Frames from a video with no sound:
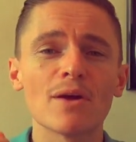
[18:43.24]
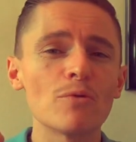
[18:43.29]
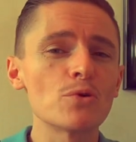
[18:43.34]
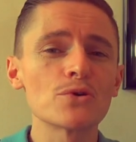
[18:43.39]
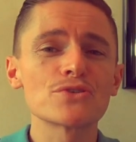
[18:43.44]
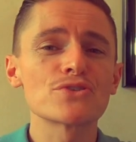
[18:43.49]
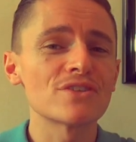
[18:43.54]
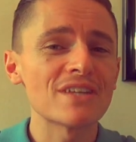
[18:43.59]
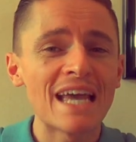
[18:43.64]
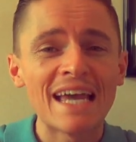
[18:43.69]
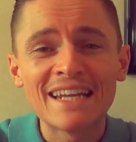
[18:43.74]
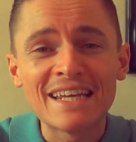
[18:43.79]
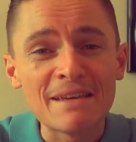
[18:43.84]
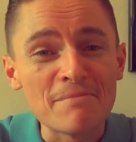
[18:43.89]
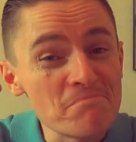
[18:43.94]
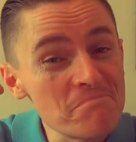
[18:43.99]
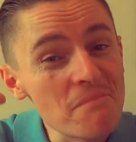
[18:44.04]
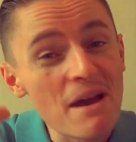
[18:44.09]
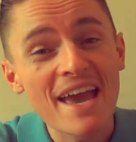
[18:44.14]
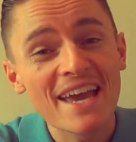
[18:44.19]
there wasn't any
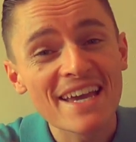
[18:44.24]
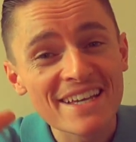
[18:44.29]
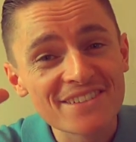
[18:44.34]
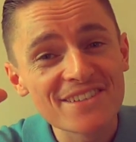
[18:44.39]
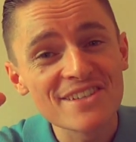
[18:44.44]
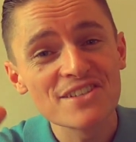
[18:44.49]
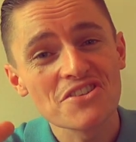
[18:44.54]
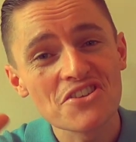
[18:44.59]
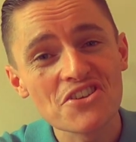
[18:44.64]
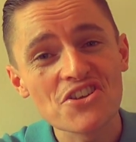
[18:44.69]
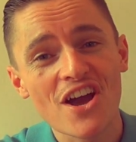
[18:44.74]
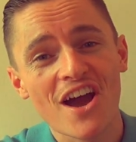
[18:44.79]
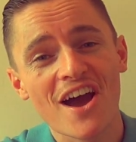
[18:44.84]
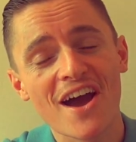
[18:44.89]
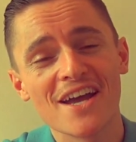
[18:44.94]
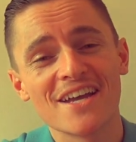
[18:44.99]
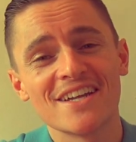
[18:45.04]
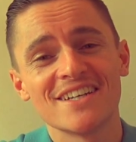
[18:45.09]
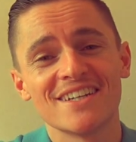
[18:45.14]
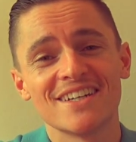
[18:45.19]
made in
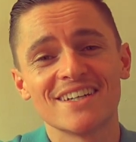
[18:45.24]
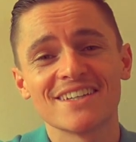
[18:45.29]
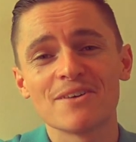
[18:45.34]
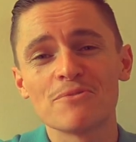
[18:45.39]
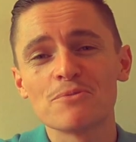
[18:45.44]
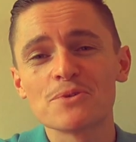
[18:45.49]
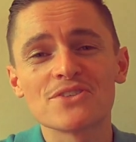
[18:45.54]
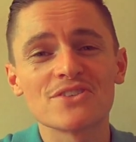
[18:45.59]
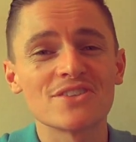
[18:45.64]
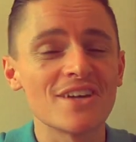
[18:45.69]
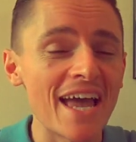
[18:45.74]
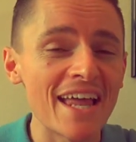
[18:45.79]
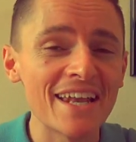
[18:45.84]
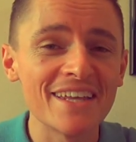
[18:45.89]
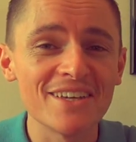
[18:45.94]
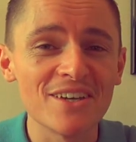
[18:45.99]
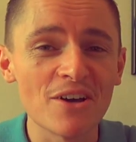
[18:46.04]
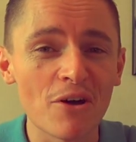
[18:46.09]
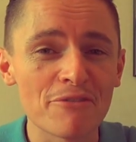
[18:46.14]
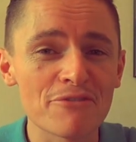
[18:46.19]
China. There wasn't
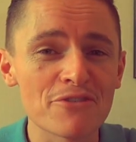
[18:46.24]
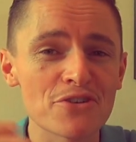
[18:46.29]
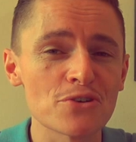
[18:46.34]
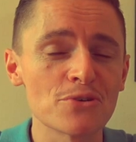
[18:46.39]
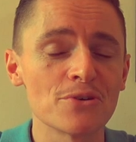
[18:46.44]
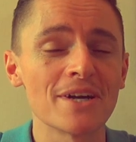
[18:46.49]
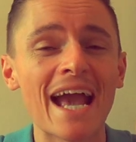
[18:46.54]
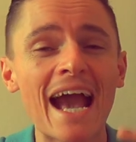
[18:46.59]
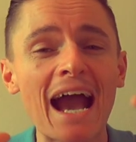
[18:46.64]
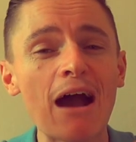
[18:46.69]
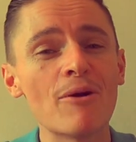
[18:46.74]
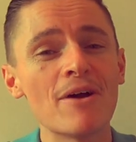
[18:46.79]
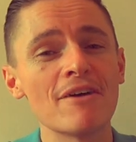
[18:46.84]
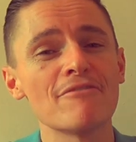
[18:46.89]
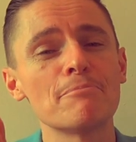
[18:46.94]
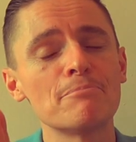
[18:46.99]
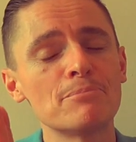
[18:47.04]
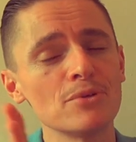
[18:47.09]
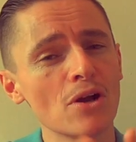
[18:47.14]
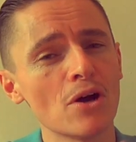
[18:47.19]
any offshoring.
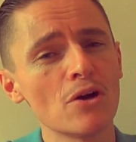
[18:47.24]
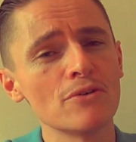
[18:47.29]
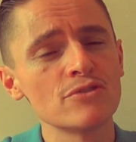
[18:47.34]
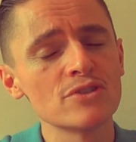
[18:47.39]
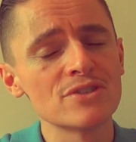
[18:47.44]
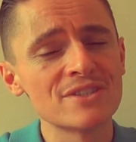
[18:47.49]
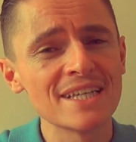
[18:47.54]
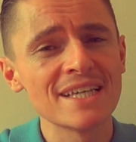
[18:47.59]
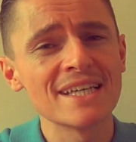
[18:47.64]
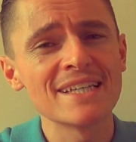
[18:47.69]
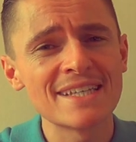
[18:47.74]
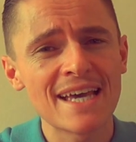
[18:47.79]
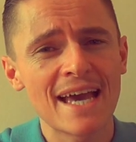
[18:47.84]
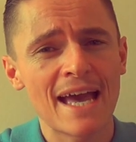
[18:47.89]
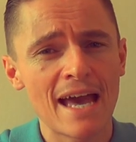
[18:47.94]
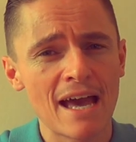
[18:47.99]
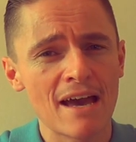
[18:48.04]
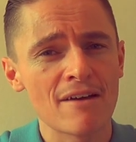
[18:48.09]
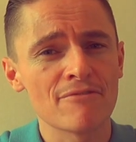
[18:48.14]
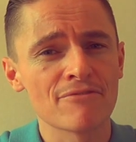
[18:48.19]
However, Bulova did
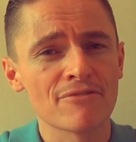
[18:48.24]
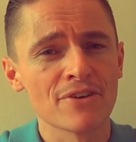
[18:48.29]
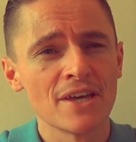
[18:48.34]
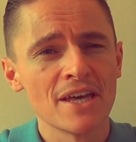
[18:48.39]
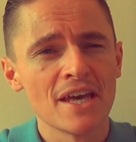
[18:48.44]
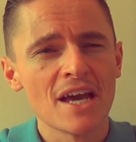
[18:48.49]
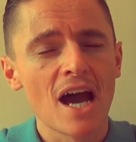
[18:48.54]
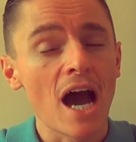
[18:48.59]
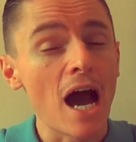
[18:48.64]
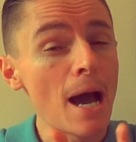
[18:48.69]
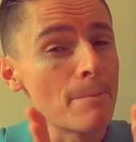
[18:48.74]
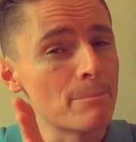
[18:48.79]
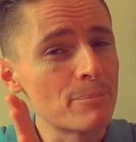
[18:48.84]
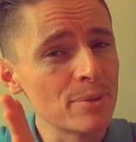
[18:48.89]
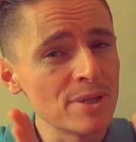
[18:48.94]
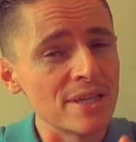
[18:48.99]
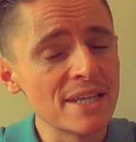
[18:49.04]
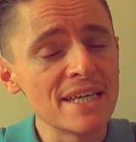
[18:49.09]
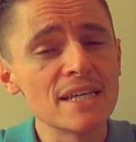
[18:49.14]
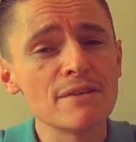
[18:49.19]
have, I
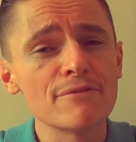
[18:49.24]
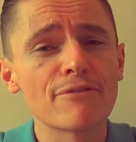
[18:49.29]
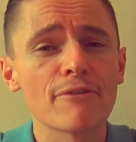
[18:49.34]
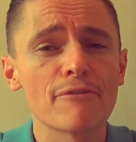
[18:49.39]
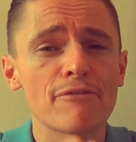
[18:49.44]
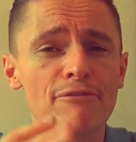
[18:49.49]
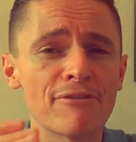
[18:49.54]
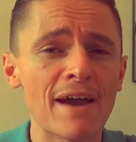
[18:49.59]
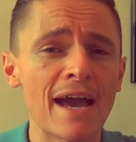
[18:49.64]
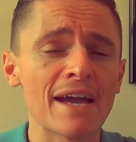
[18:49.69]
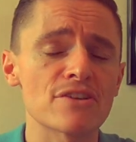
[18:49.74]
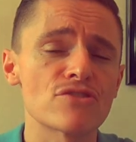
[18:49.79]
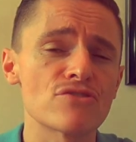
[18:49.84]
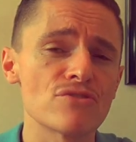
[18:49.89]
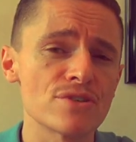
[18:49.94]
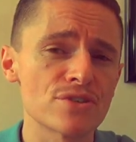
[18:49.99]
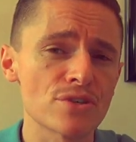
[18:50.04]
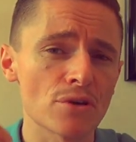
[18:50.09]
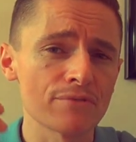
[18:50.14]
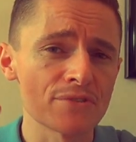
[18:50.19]
believe,
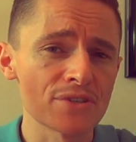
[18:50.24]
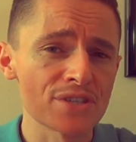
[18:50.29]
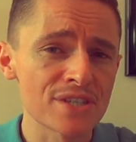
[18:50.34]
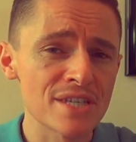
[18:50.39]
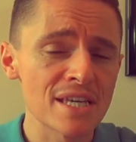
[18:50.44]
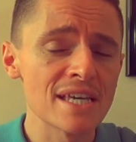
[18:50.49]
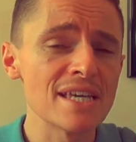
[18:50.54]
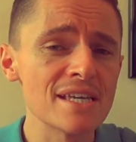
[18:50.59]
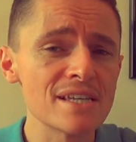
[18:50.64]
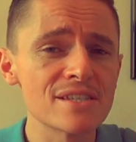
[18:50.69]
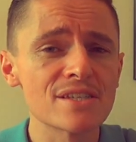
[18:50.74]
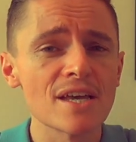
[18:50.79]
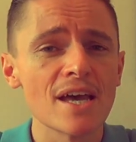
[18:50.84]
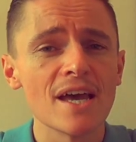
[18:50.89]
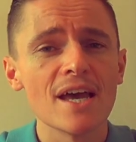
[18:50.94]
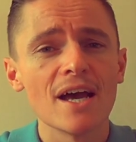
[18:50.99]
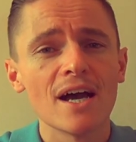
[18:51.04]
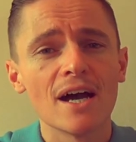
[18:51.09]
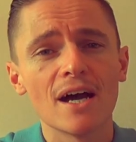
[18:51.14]
factories overseas.